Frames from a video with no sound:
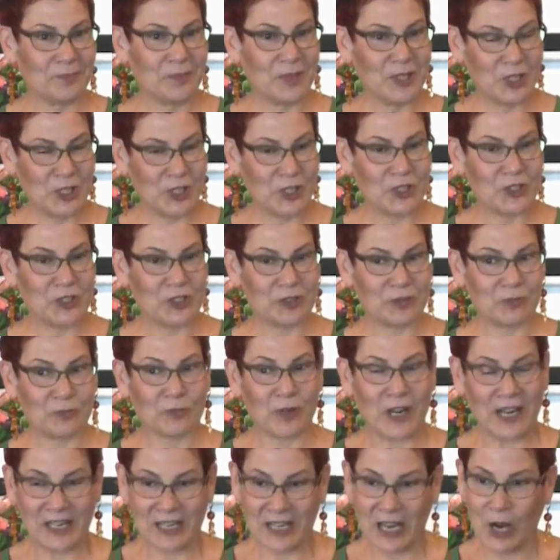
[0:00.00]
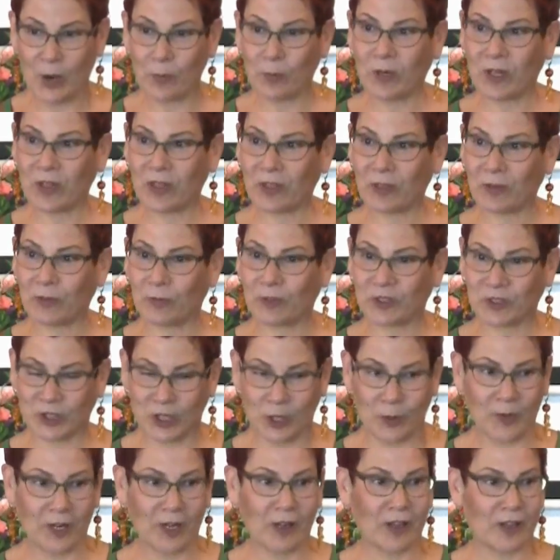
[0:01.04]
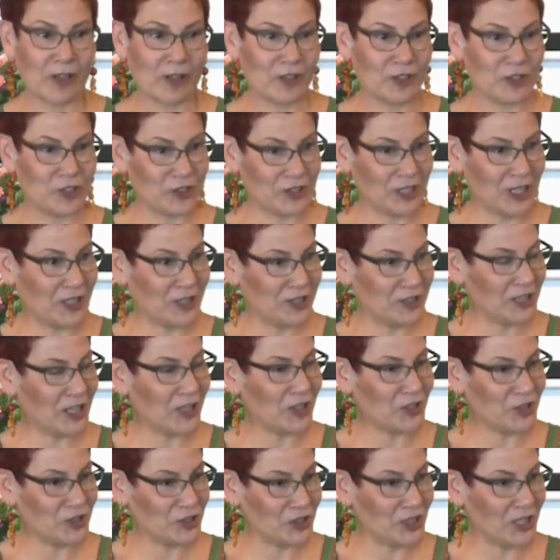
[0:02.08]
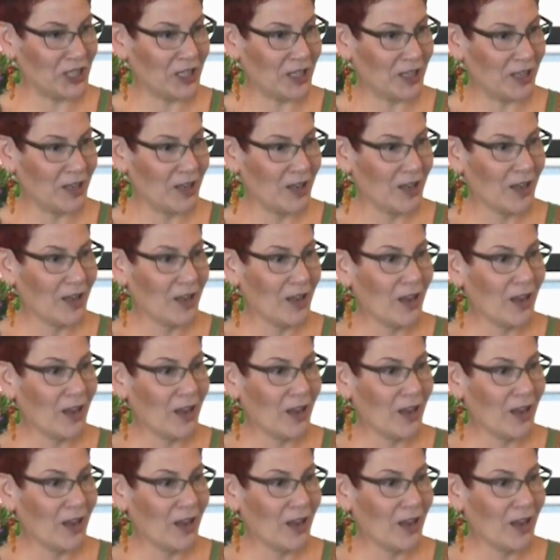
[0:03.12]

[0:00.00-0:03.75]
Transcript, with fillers: because right now with what's going on in the state of Tennessee,